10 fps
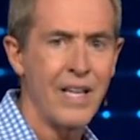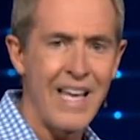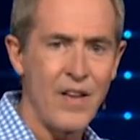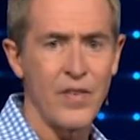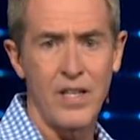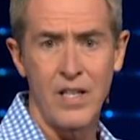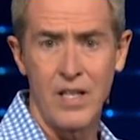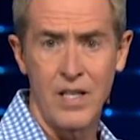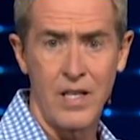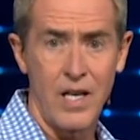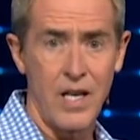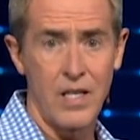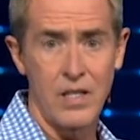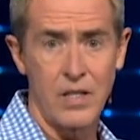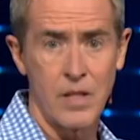even
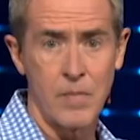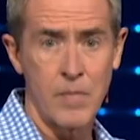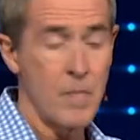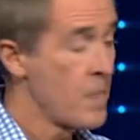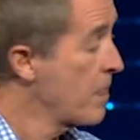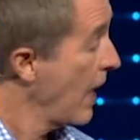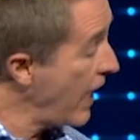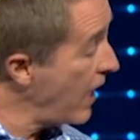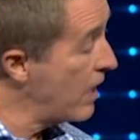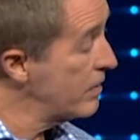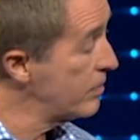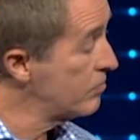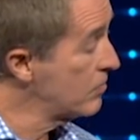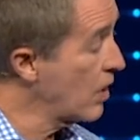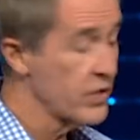is. And
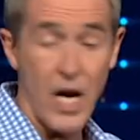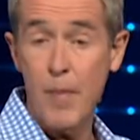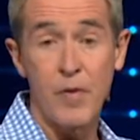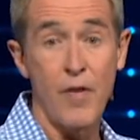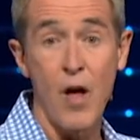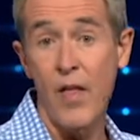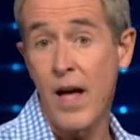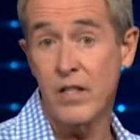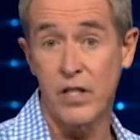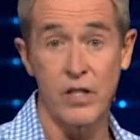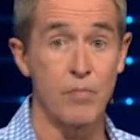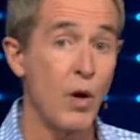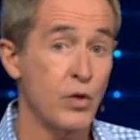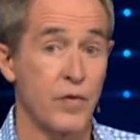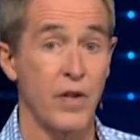on top of all that, since most of